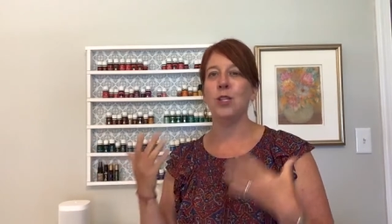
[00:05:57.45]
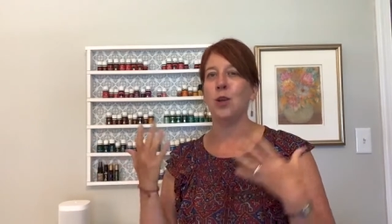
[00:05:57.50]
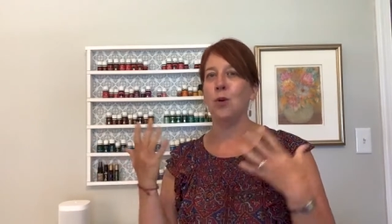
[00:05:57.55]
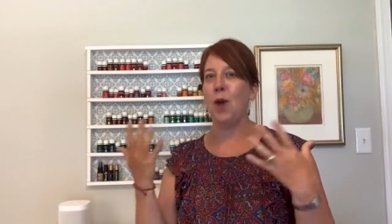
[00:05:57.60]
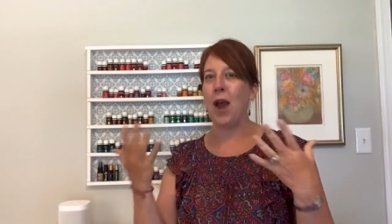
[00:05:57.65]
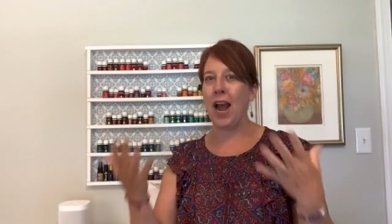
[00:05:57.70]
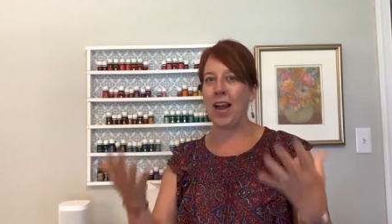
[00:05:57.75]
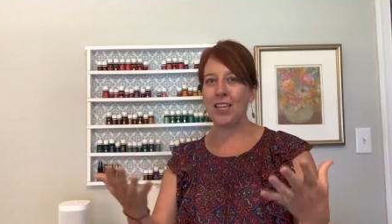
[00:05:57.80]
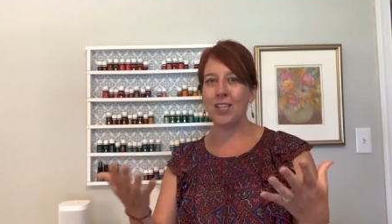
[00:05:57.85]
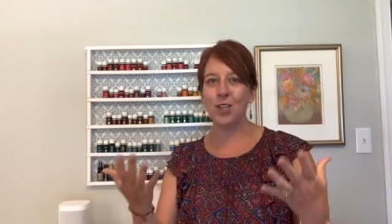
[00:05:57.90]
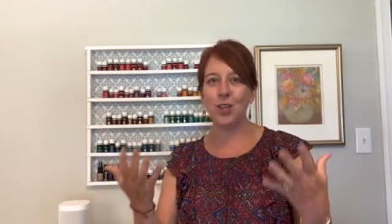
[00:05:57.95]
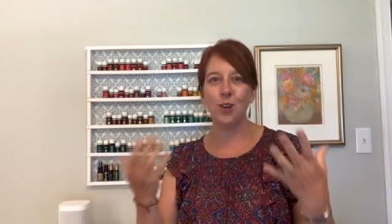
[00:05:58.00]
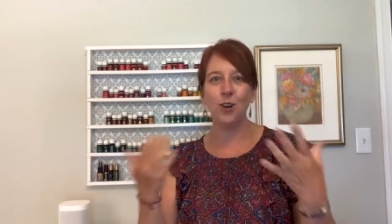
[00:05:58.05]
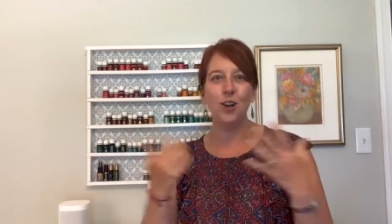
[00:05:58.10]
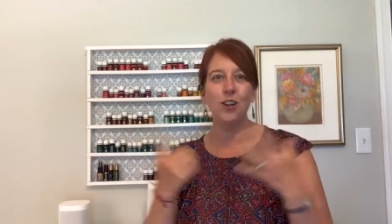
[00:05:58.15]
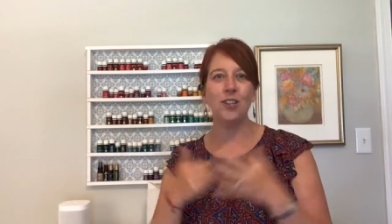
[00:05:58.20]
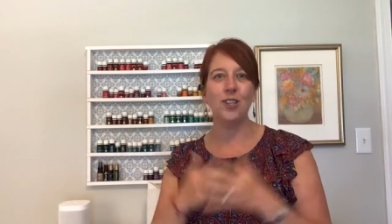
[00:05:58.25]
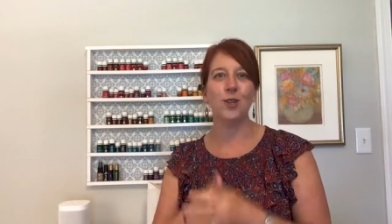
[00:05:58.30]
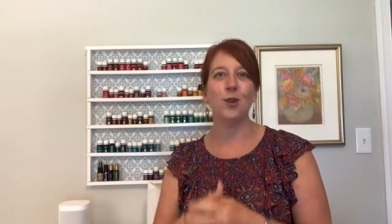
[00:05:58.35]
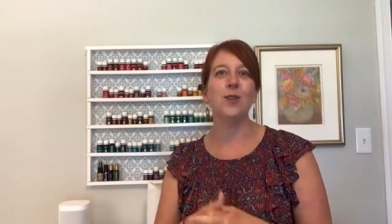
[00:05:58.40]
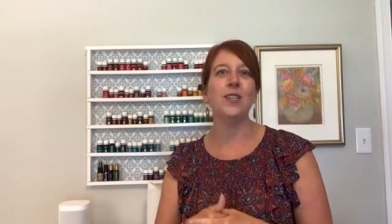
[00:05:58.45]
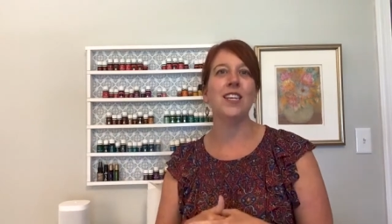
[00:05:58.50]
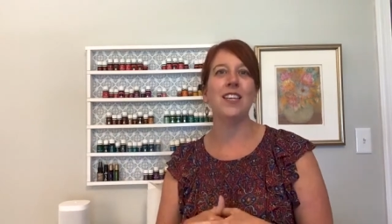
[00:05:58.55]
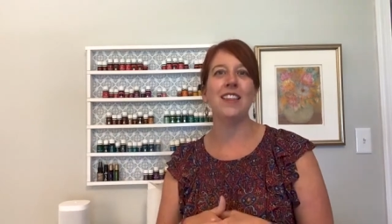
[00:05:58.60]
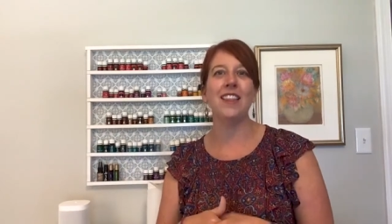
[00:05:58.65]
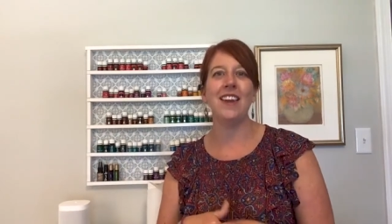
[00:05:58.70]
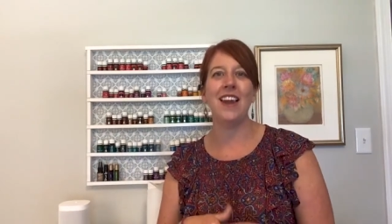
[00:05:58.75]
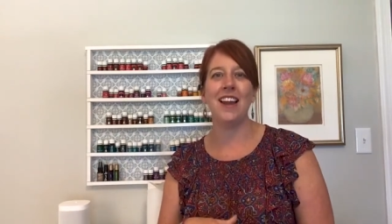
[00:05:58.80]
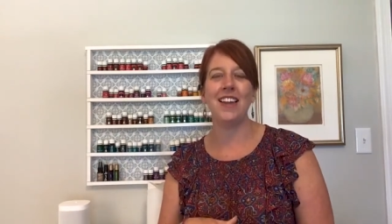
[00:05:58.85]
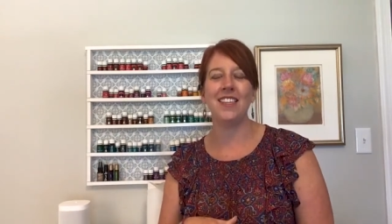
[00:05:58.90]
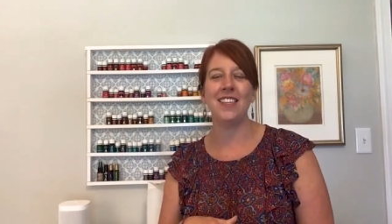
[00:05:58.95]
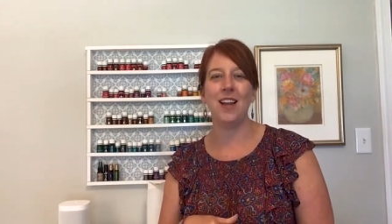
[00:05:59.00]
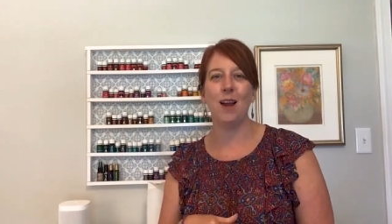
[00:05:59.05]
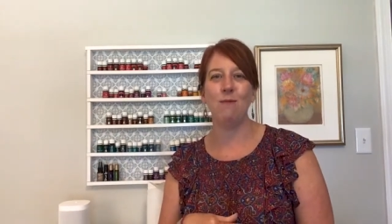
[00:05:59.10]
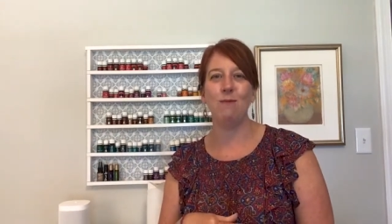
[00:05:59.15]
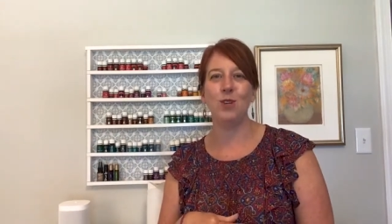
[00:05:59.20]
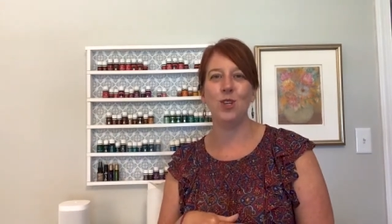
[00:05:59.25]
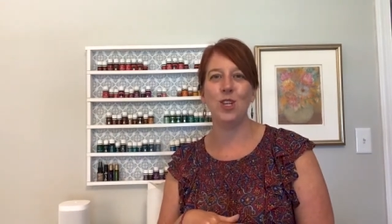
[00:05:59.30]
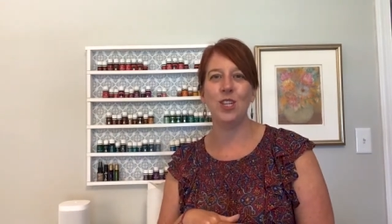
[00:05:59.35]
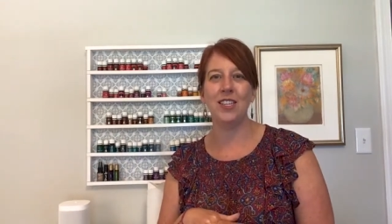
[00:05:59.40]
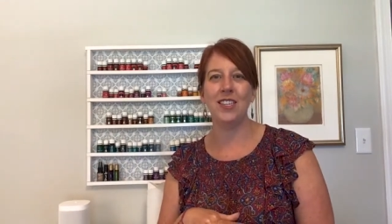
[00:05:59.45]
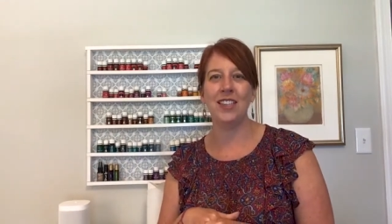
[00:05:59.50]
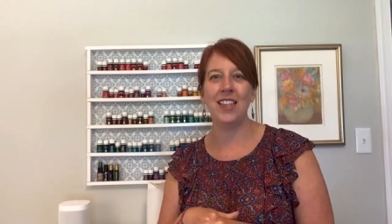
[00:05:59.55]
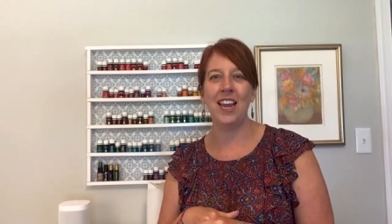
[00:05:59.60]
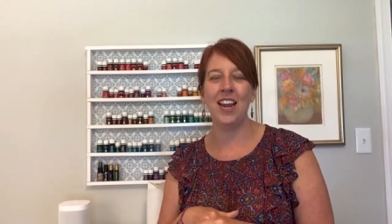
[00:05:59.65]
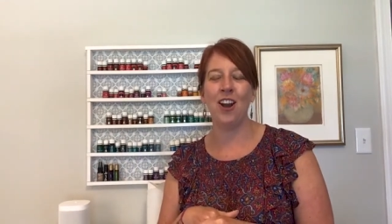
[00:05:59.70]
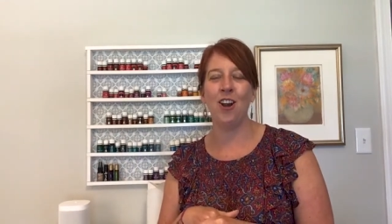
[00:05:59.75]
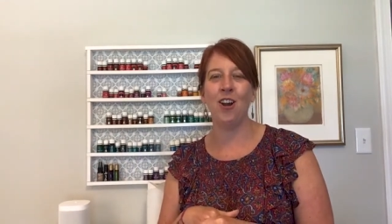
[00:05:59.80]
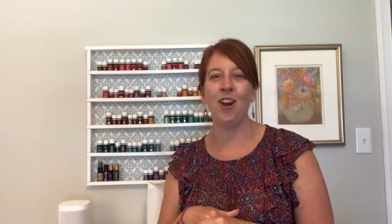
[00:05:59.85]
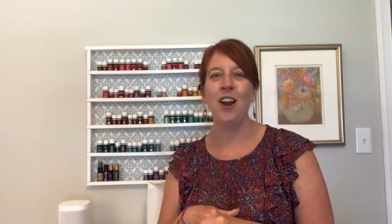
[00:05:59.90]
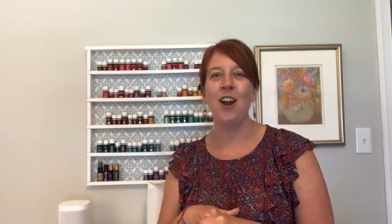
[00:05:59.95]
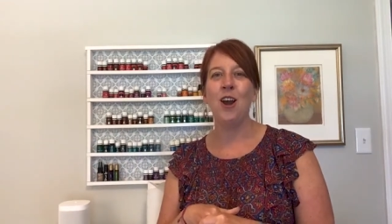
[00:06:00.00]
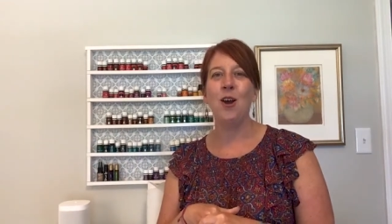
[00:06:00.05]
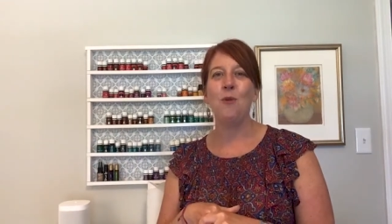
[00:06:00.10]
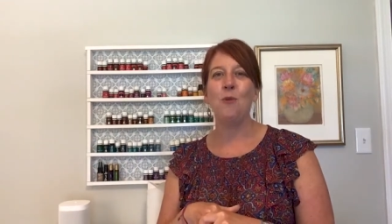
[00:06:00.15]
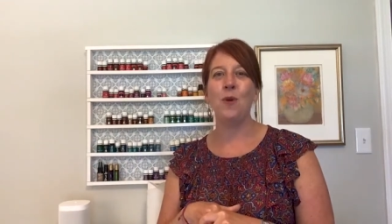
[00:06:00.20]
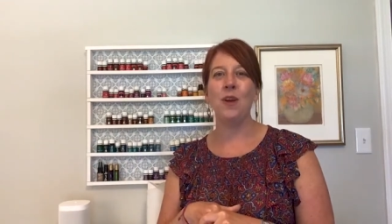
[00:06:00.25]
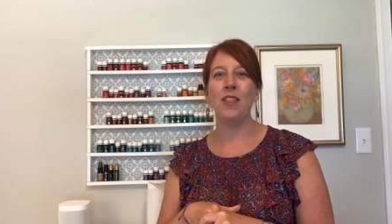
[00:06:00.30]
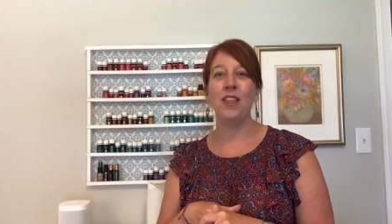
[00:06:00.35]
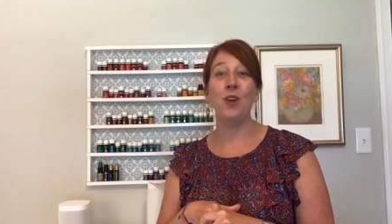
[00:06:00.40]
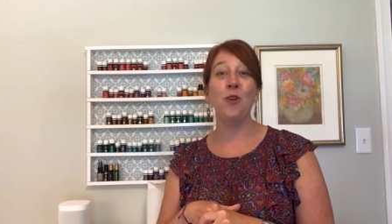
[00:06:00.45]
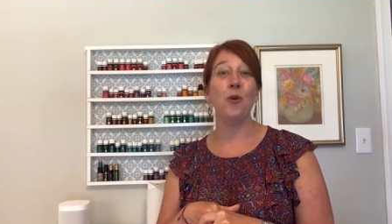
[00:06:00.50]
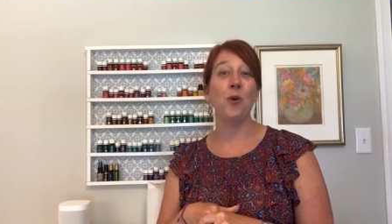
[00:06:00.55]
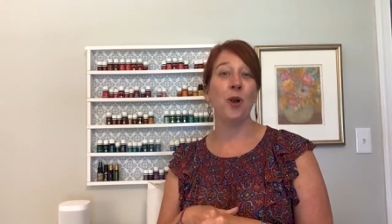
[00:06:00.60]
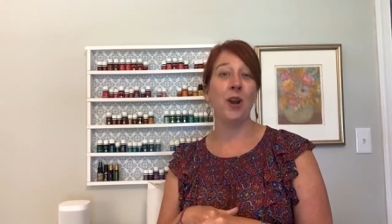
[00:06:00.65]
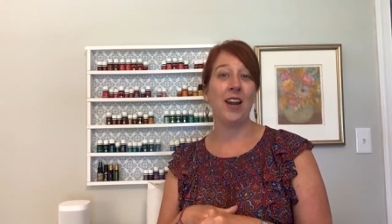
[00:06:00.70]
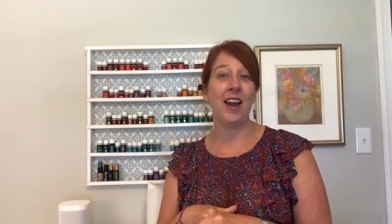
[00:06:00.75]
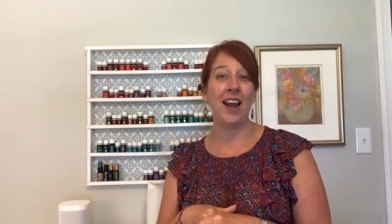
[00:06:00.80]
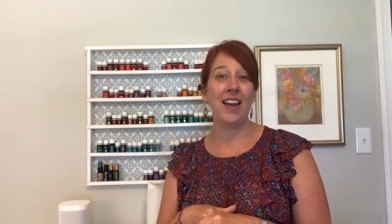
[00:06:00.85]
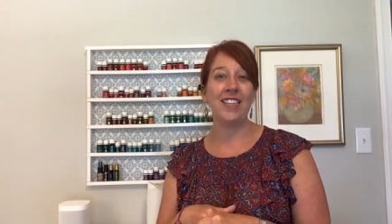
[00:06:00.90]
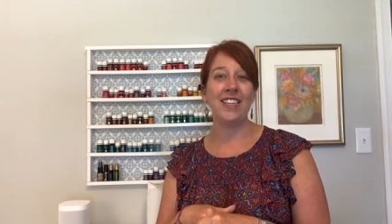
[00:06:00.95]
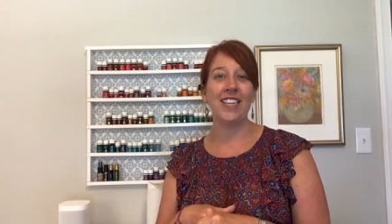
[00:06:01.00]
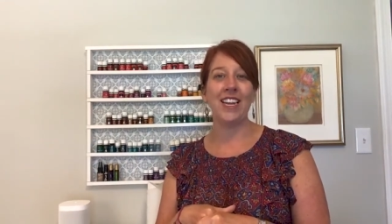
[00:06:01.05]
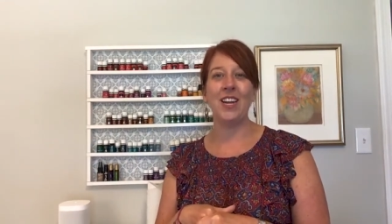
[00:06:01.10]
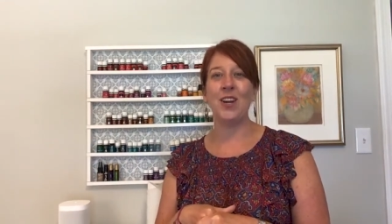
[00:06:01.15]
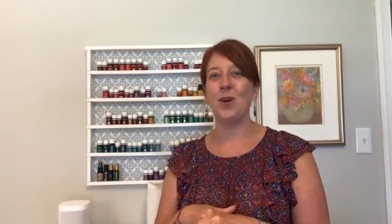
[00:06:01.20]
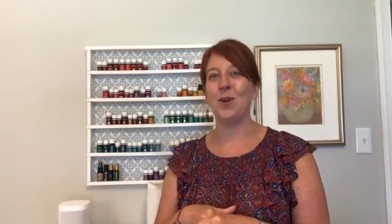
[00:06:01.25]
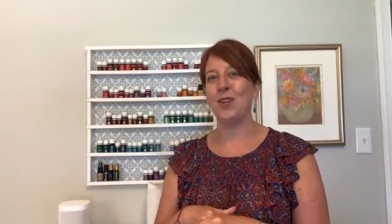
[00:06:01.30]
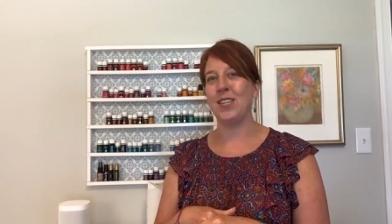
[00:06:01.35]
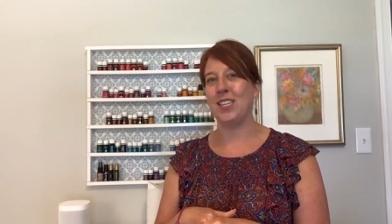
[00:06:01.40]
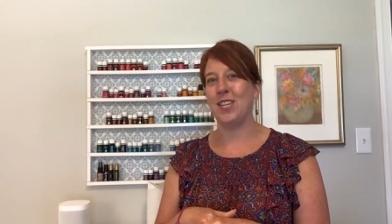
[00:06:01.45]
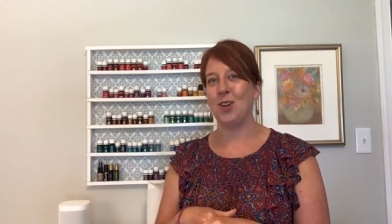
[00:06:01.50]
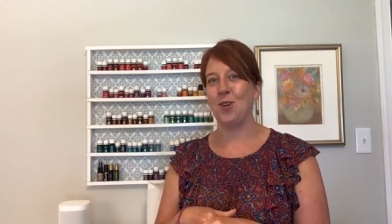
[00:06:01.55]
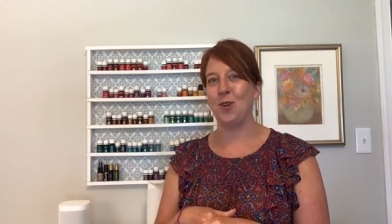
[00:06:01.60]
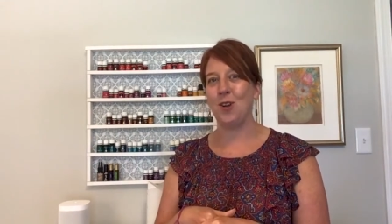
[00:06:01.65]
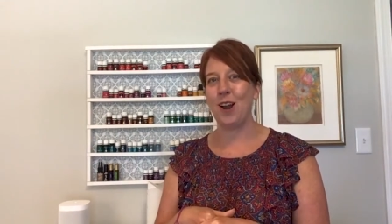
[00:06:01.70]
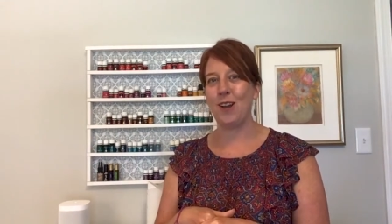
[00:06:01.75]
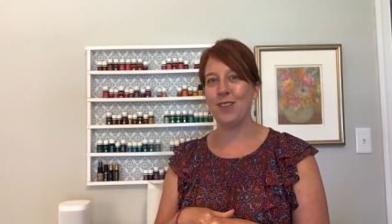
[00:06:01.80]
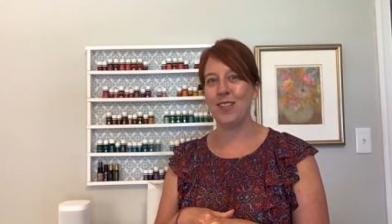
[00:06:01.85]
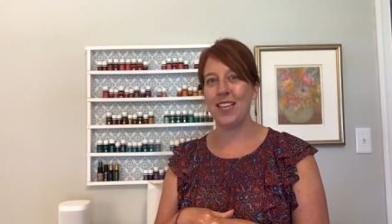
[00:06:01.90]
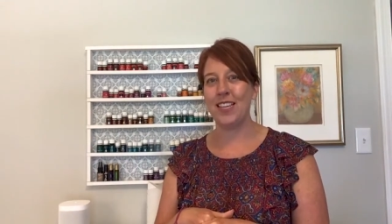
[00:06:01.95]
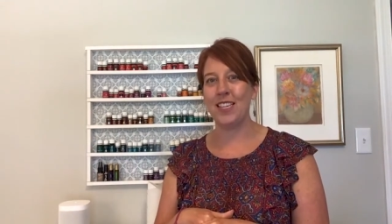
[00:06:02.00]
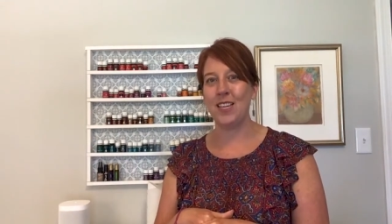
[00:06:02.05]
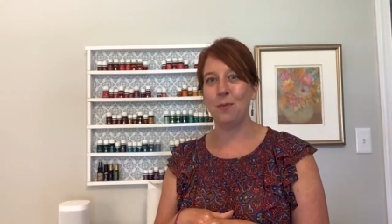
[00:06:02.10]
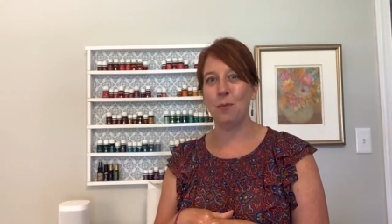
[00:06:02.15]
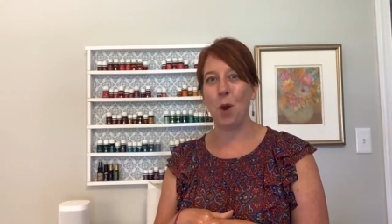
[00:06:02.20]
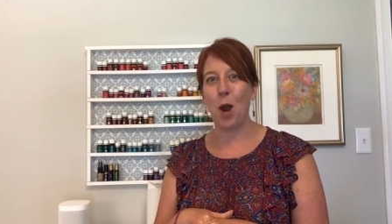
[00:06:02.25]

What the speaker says: so ask your consultant the next time she's there with an organizing or senior downsizing